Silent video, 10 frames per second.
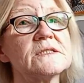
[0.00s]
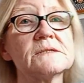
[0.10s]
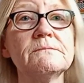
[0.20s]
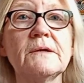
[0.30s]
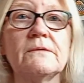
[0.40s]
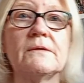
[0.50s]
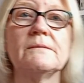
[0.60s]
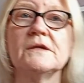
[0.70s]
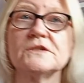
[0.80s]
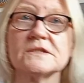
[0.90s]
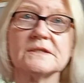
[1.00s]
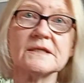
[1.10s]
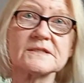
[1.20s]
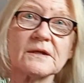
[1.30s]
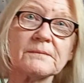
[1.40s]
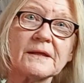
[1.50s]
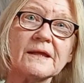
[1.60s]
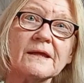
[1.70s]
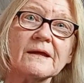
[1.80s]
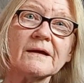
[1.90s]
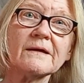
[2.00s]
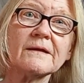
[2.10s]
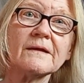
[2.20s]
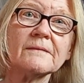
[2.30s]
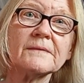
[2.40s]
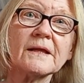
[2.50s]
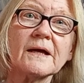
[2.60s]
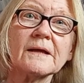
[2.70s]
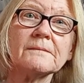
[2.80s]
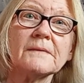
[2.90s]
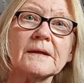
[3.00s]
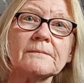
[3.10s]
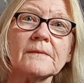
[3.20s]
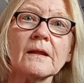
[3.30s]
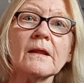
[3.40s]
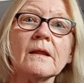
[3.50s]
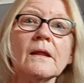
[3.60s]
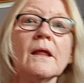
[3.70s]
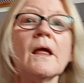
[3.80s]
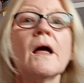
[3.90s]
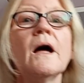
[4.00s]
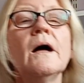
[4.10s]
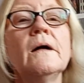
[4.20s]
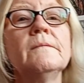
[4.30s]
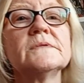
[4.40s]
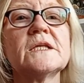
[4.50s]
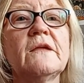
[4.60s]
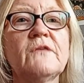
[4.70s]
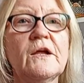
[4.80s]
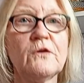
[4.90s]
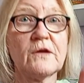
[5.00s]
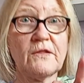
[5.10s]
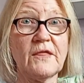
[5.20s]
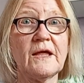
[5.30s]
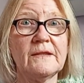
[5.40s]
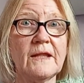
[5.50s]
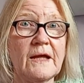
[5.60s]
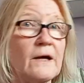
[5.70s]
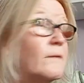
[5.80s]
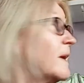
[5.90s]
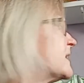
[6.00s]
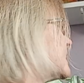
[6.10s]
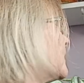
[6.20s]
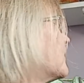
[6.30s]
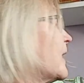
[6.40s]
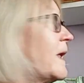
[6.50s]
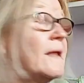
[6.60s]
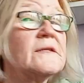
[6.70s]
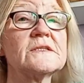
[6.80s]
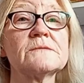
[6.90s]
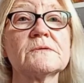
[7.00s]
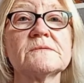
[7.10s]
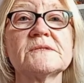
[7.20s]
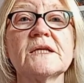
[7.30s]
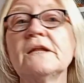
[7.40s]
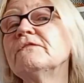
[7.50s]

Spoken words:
it's mirror image, isn't it? It's up here behind me. See, if I look at that now, it's up there. This is what I'm saying. If